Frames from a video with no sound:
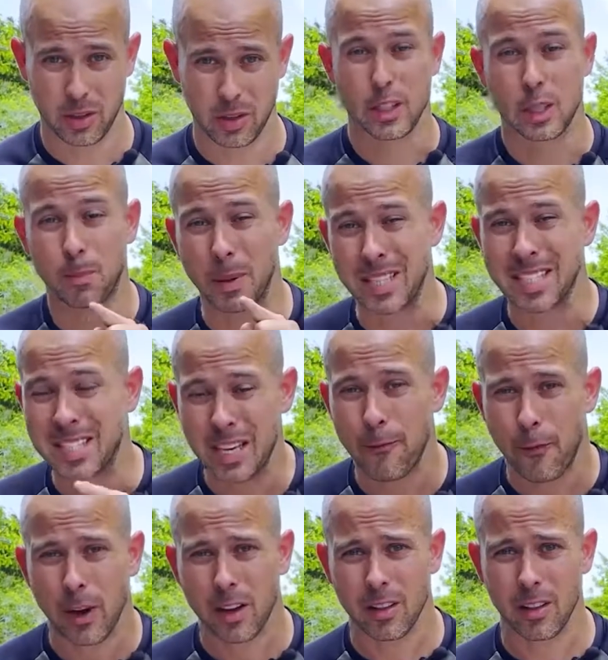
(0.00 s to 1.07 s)

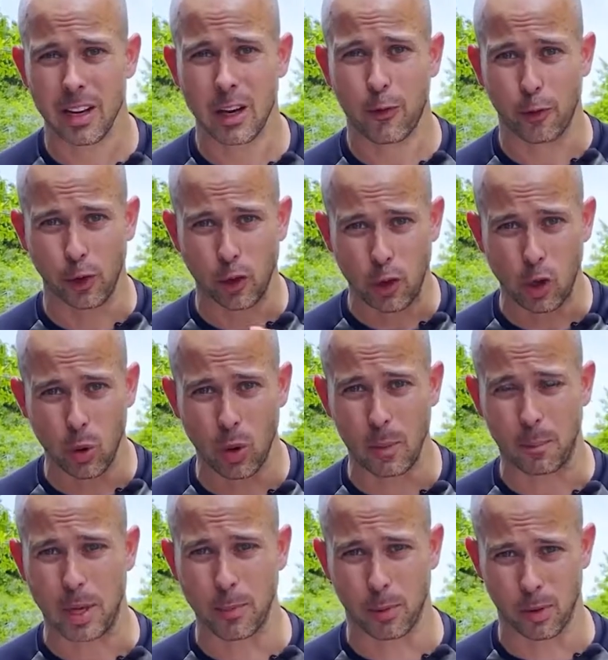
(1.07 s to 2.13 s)
specifically for you and
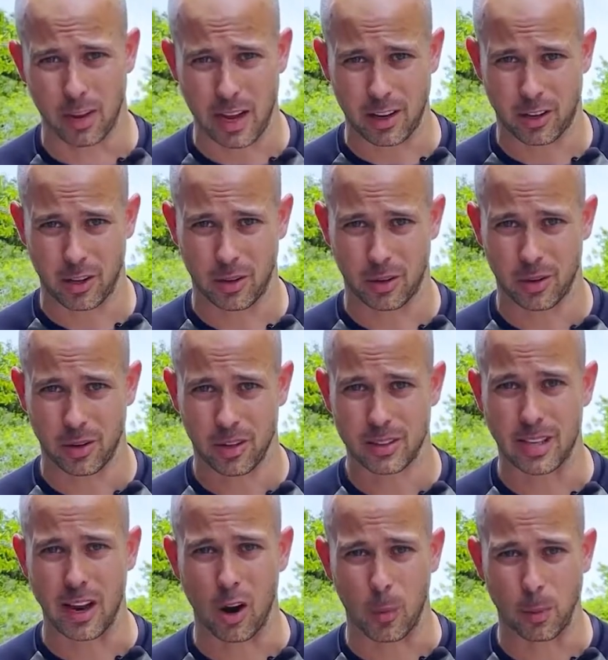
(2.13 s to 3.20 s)
people like you
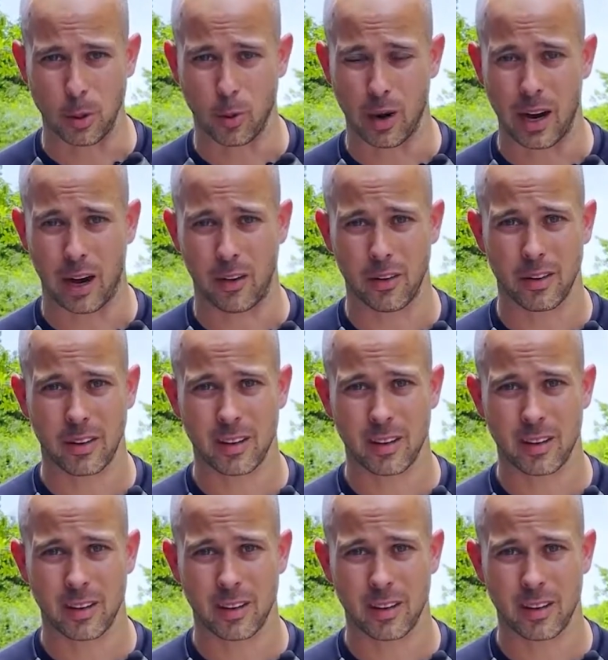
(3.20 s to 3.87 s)
to help you out.